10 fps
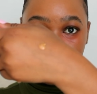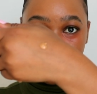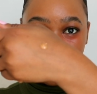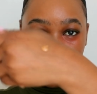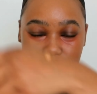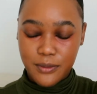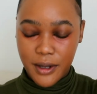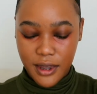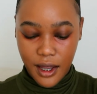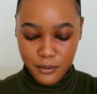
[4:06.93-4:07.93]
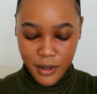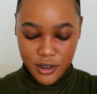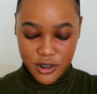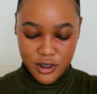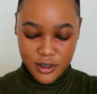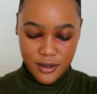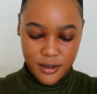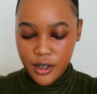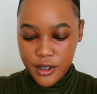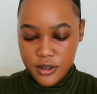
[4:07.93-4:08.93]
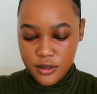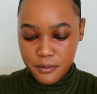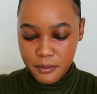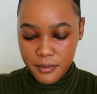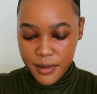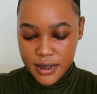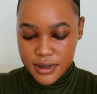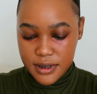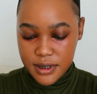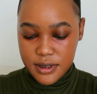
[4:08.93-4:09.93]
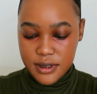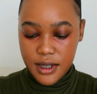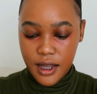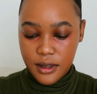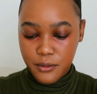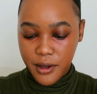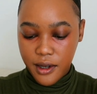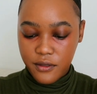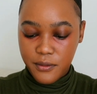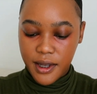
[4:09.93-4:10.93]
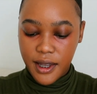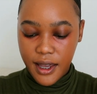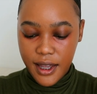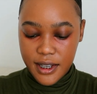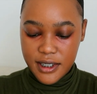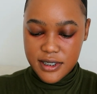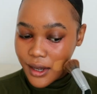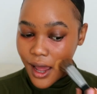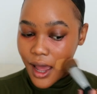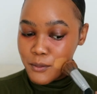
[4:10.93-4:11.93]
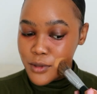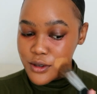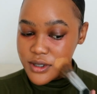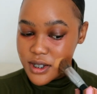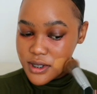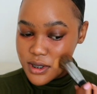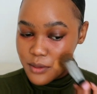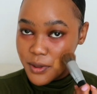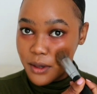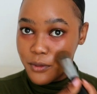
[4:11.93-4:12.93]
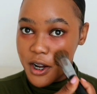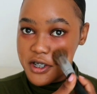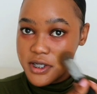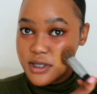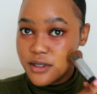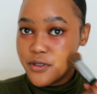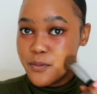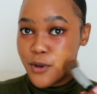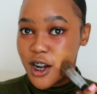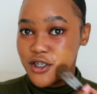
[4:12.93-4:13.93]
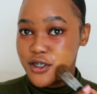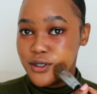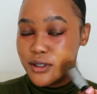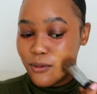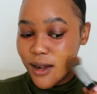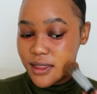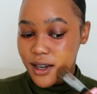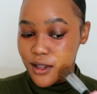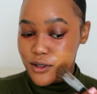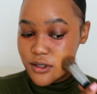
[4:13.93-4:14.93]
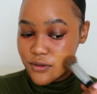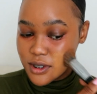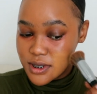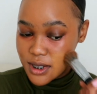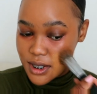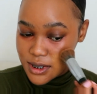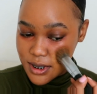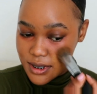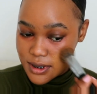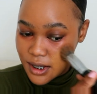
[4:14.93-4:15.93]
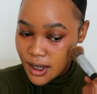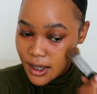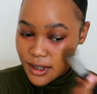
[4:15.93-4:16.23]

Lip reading: So it's about that much. I'm just going to mix it at the back of my hand, and I'm using a stippling brush. It's a different brush to the one that I used for the skin tint.